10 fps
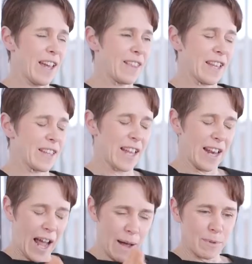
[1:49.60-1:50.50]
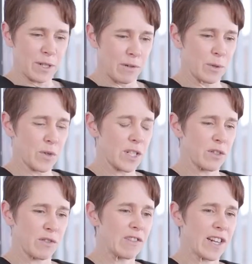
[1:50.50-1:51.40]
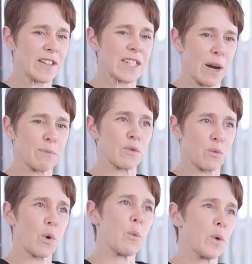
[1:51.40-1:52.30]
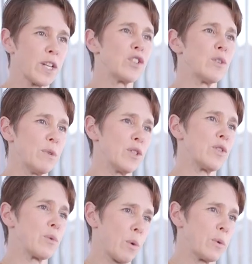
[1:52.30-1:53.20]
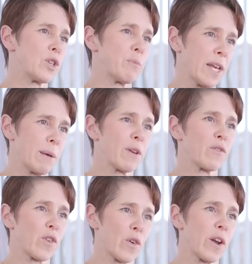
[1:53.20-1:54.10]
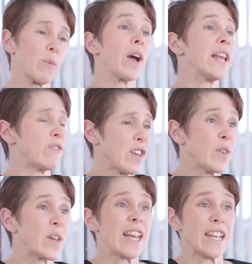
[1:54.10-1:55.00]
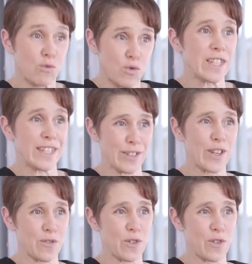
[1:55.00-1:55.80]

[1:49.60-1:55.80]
that absolutely was crystal clear in terms of what we should be doing, what we should be aiming for, and what Innovate UK is really looking